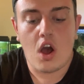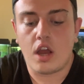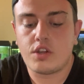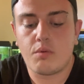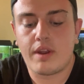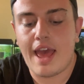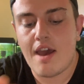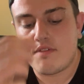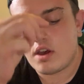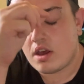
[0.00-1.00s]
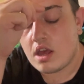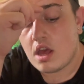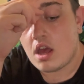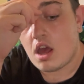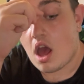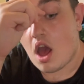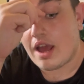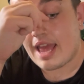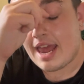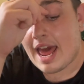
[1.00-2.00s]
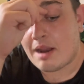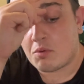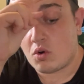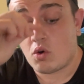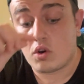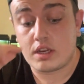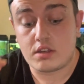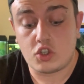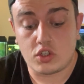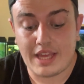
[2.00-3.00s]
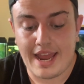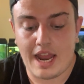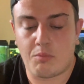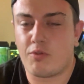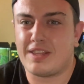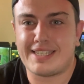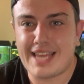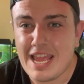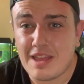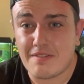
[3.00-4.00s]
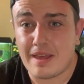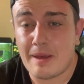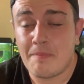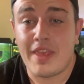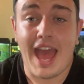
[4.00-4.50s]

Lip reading: I don't want to ever get an animal or just get an animal for the sake of it,